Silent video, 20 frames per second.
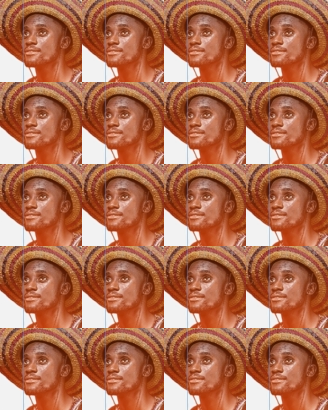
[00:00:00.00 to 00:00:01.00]

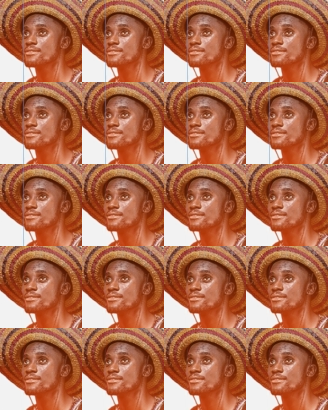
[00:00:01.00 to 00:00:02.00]
Nothing is said.